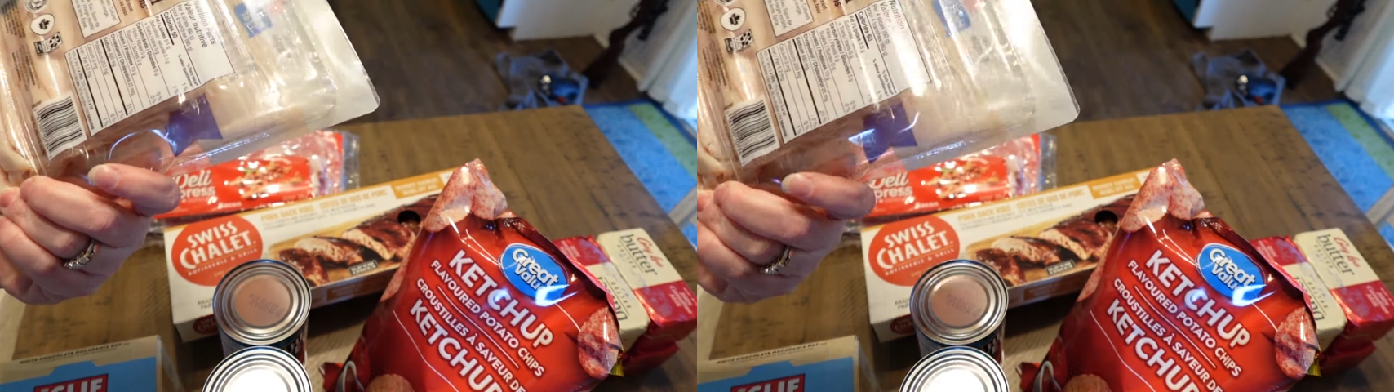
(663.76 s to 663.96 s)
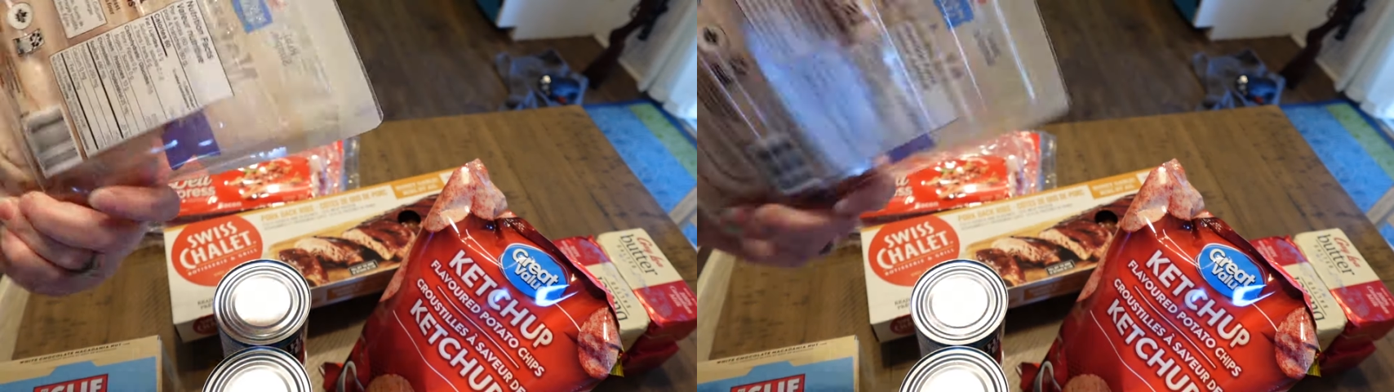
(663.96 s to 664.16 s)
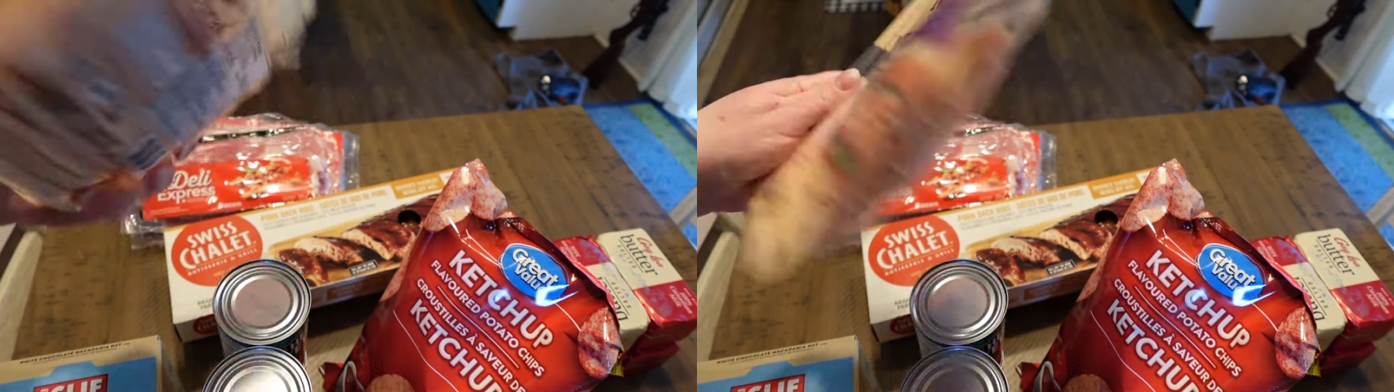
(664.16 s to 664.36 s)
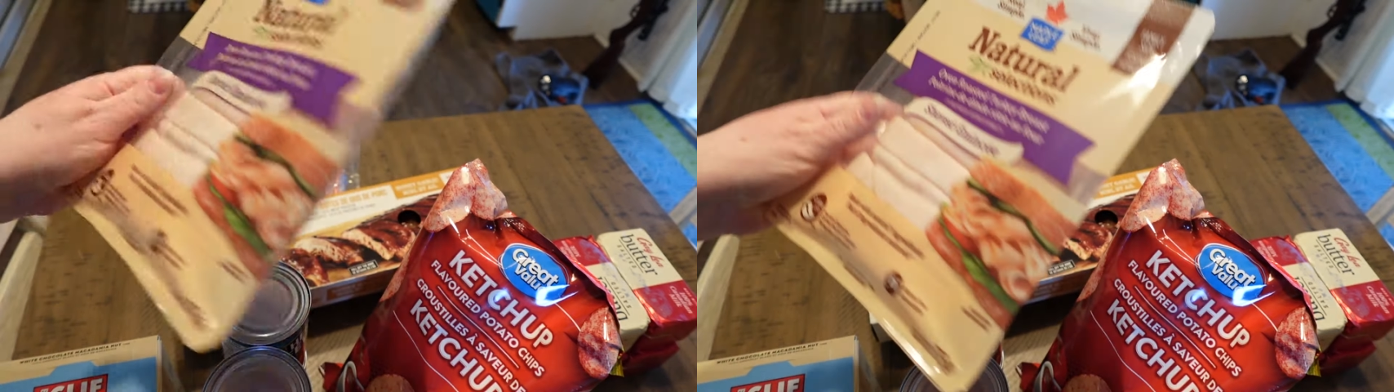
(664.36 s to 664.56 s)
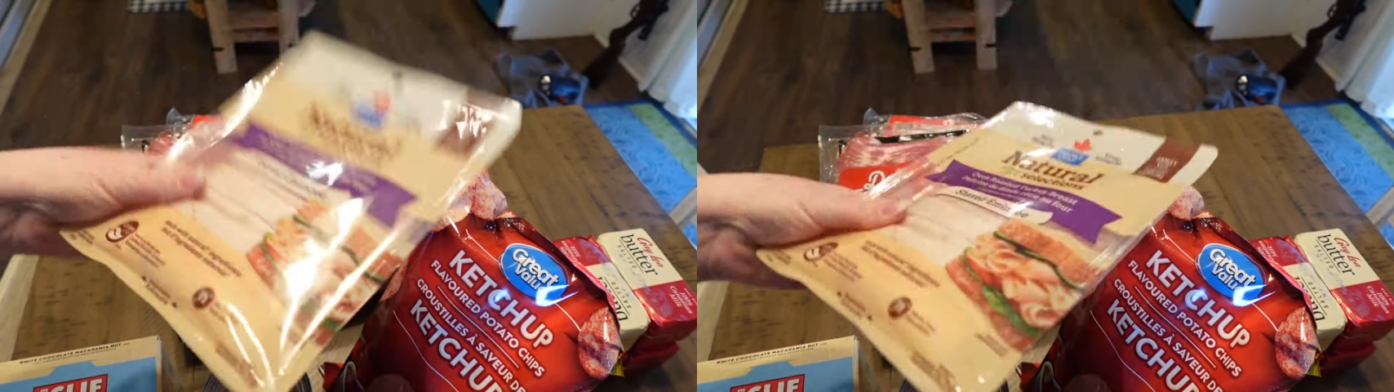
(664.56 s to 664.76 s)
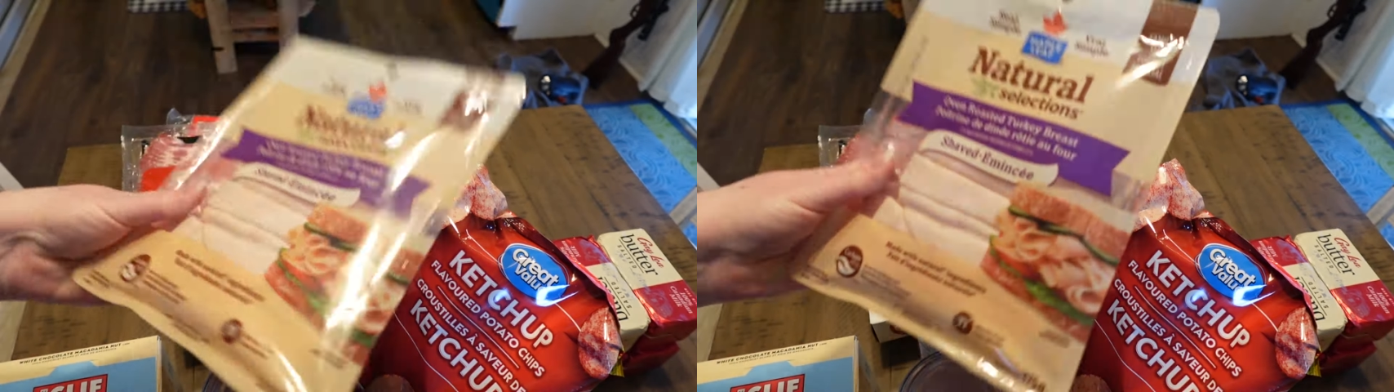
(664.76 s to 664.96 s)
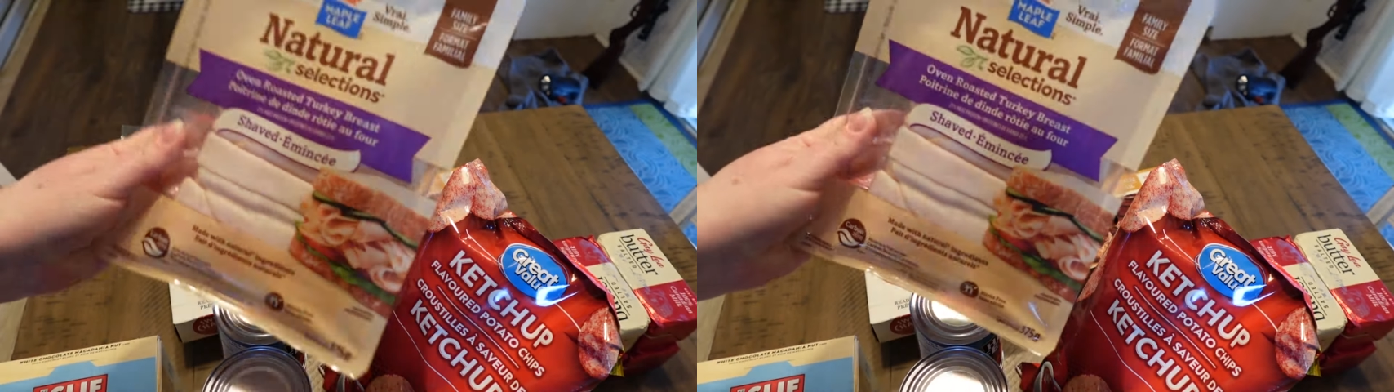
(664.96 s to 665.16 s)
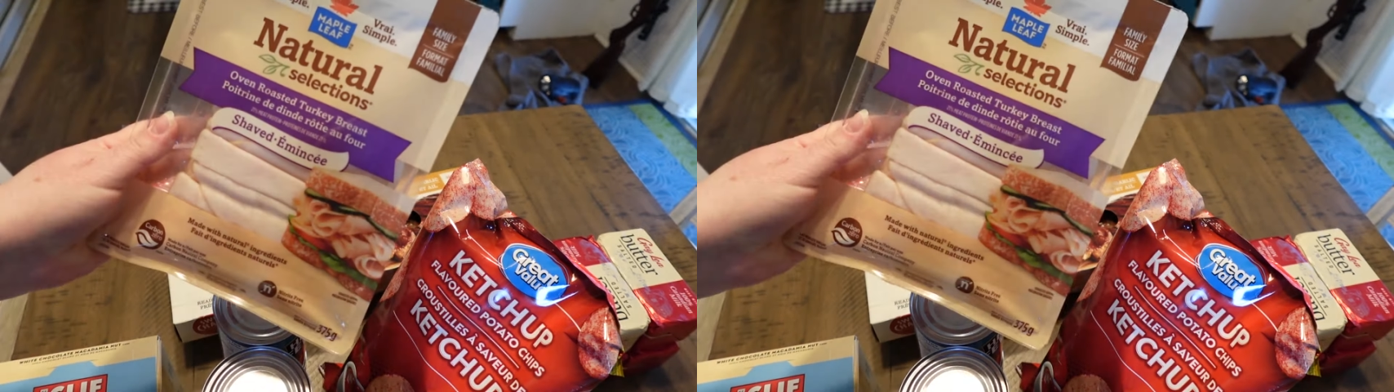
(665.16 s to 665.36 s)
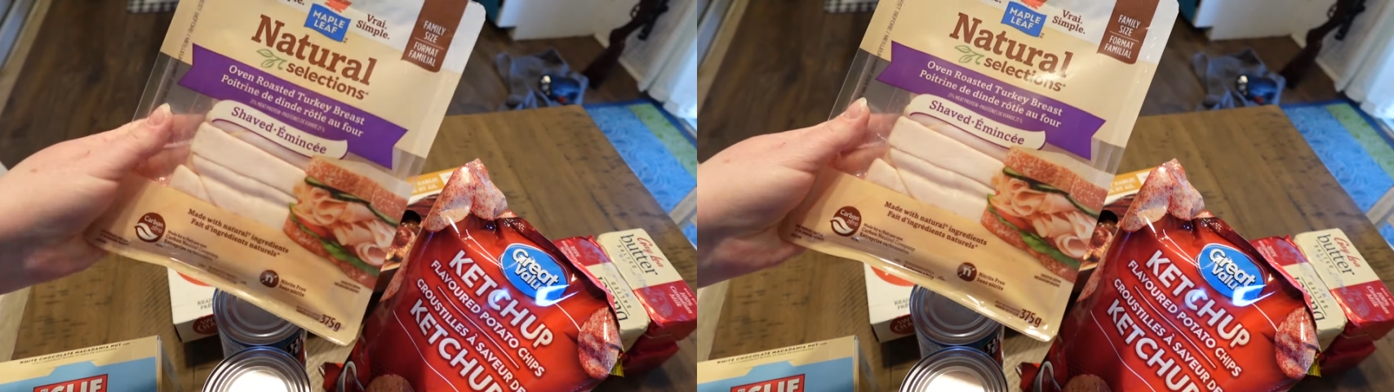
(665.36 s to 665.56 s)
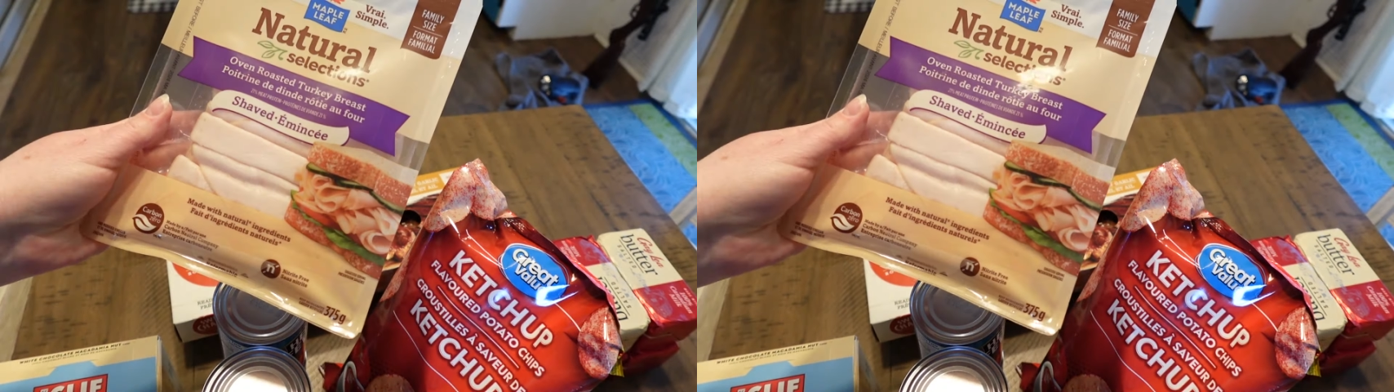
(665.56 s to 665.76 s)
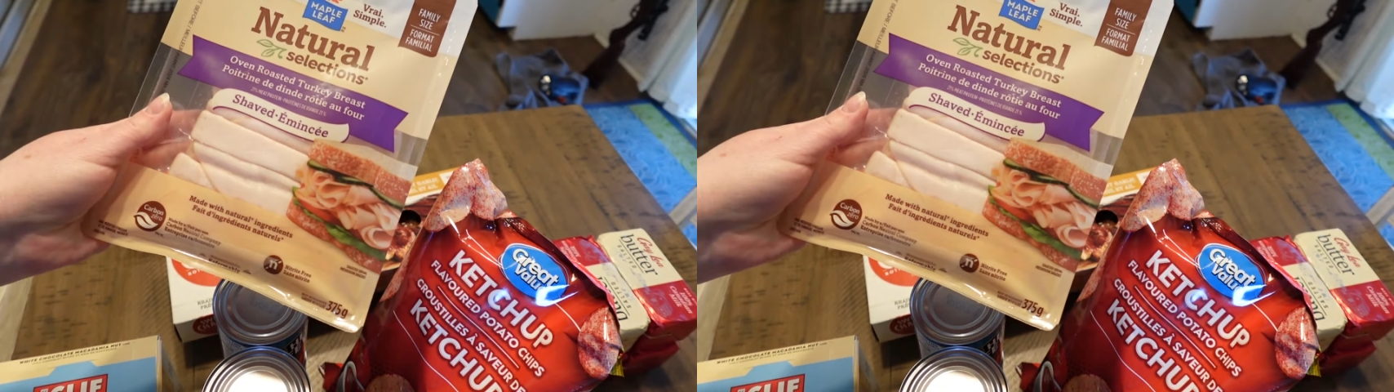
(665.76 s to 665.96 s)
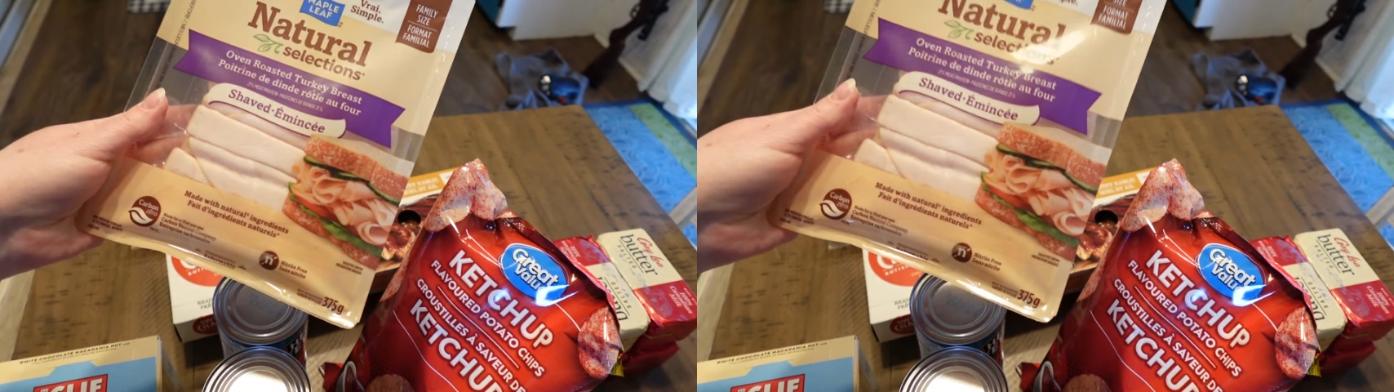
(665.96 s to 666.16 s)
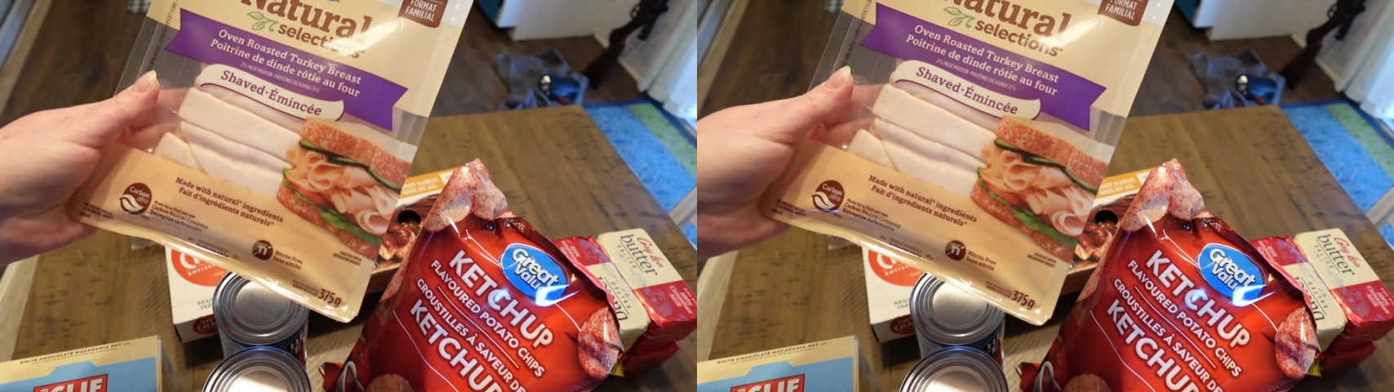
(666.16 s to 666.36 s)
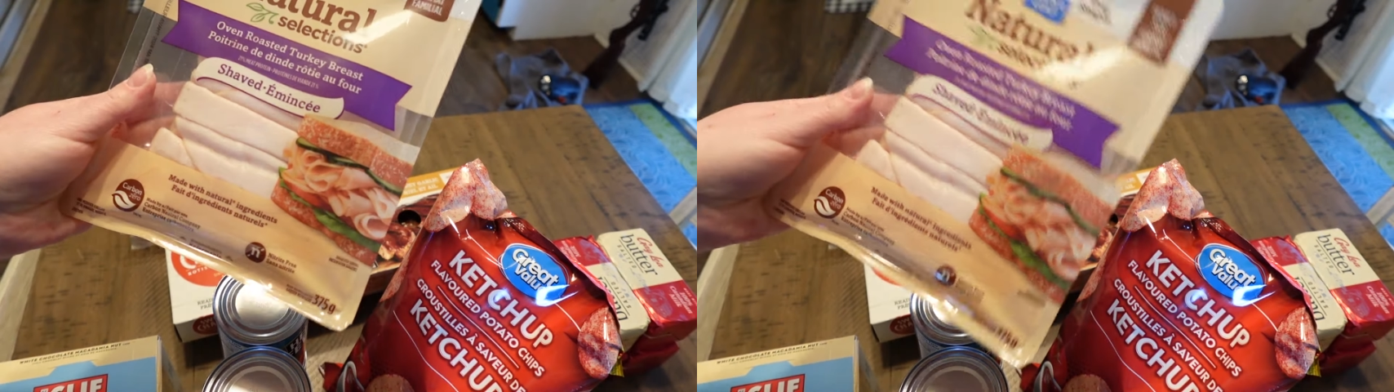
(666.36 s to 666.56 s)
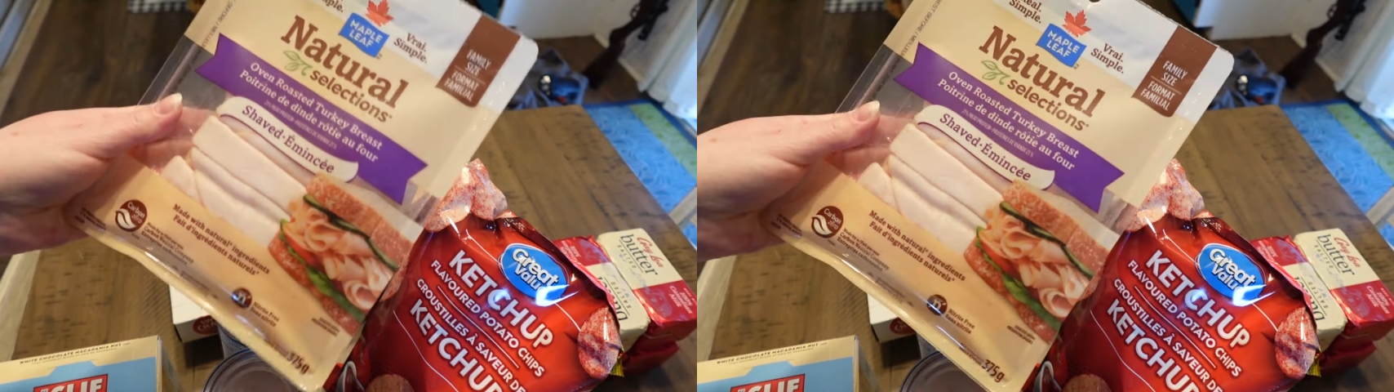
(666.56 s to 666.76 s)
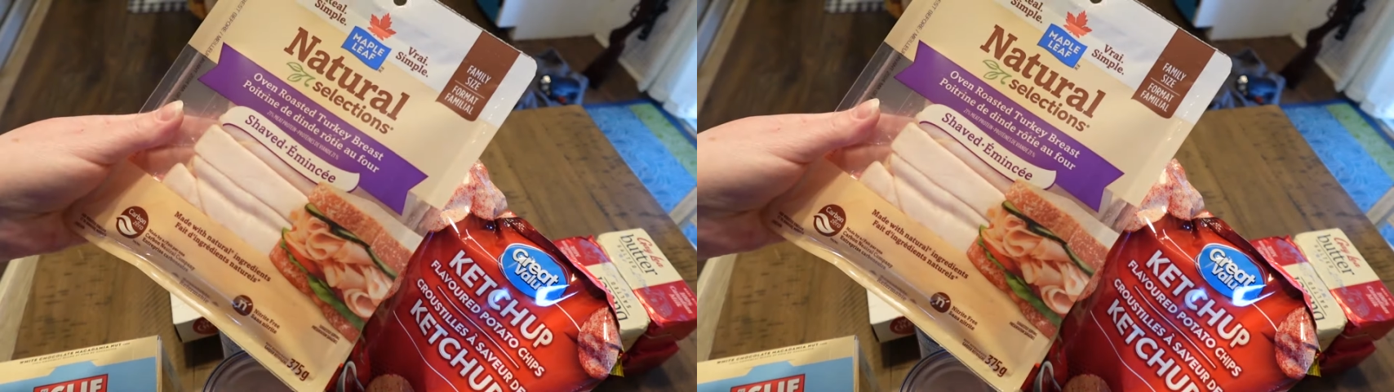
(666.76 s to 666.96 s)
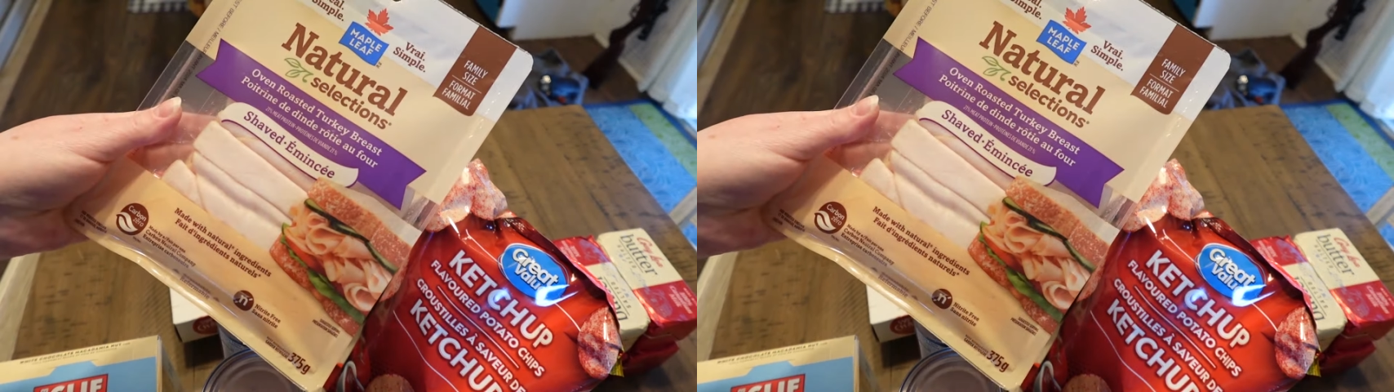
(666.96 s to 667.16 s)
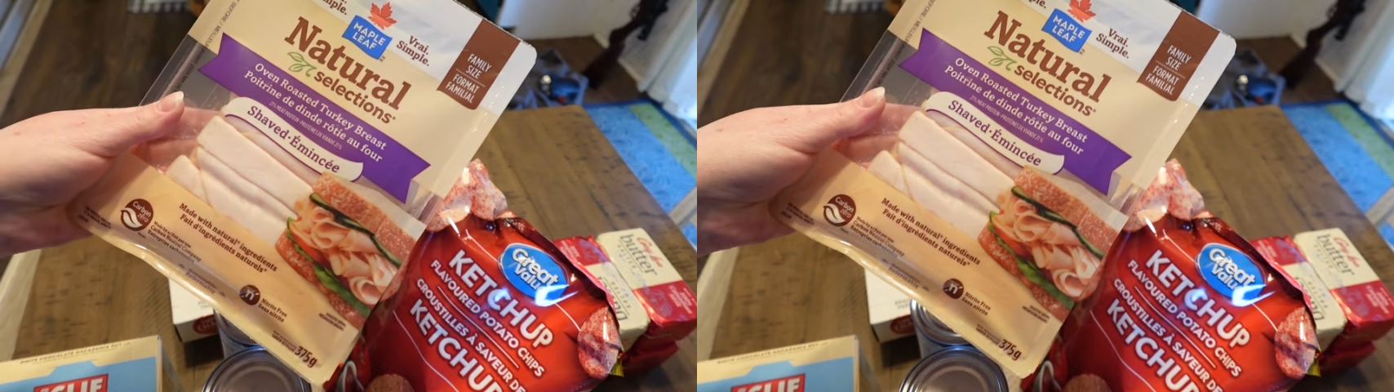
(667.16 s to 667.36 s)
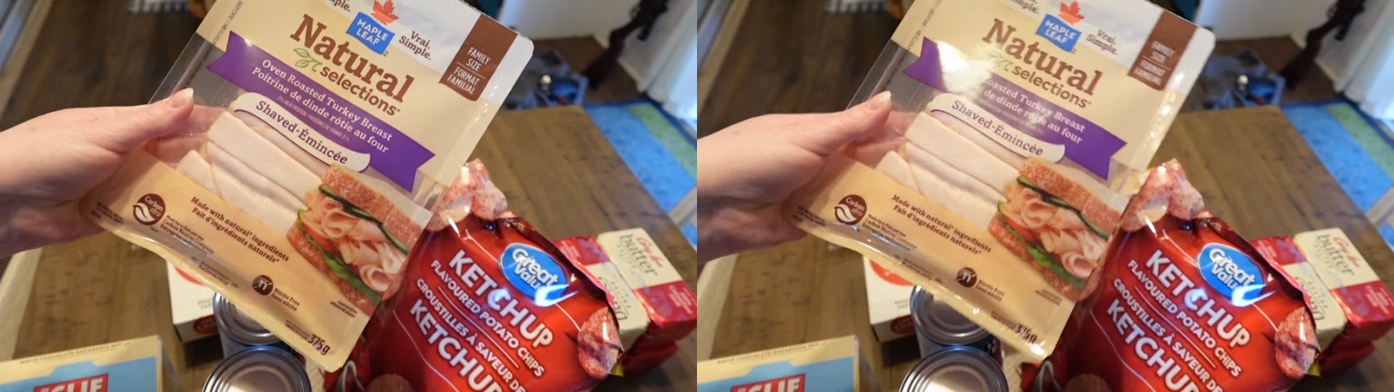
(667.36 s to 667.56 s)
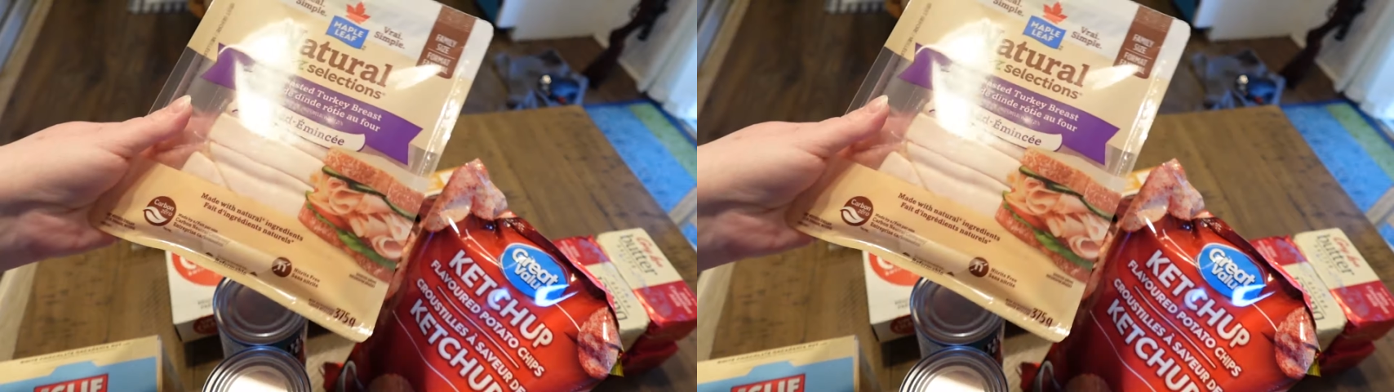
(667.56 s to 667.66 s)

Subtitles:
[unreadable: no face in view]